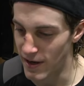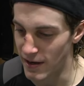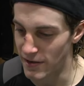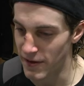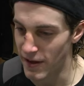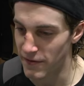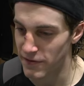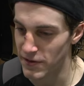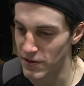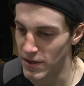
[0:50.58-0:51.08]

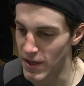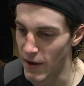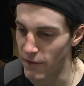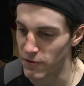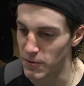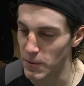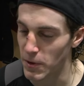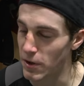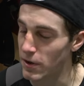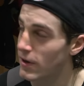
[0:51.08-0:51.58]
I feel
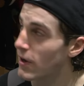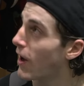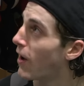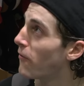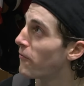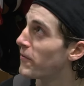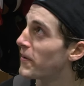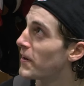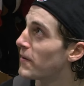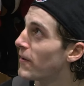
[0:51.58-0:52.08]
comfortable and
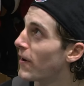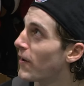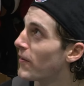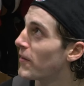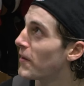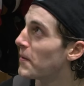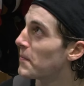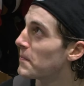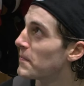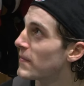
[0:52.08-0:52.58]
confident
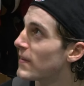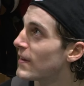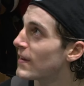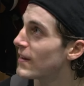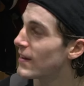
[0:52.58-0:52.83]
around them.